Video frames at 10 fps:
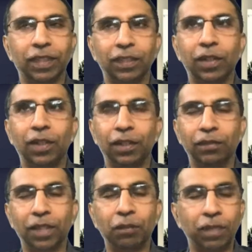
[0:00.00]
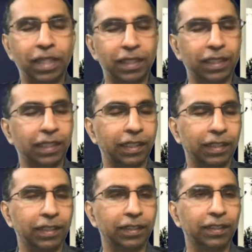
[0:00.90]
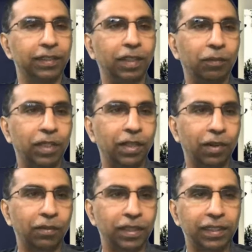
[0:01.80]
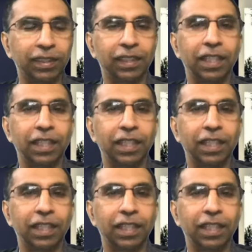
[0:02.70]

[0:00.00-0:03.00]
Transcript: sort of subleasing some other office.